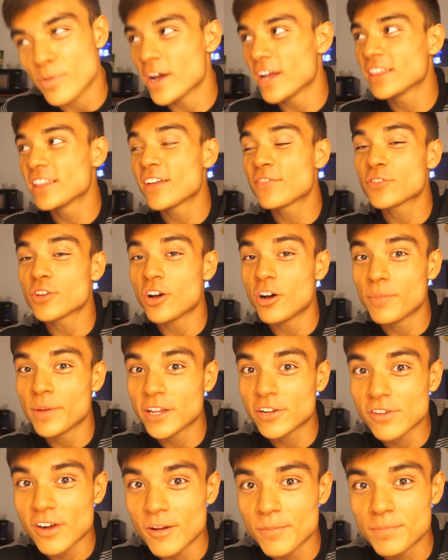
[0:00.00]
I left all
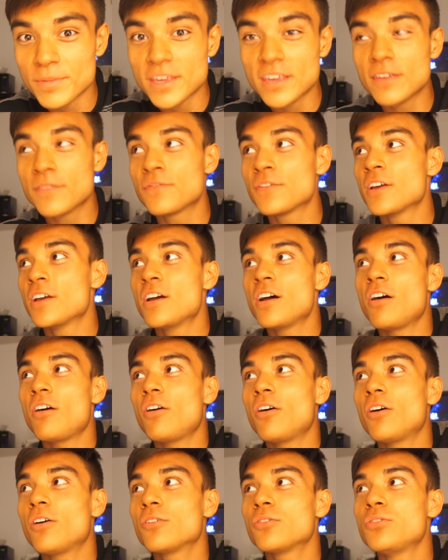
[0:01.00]
my ground beef,
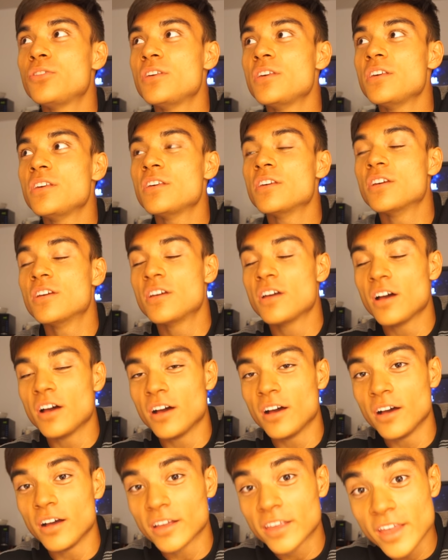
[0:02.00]
all the uh,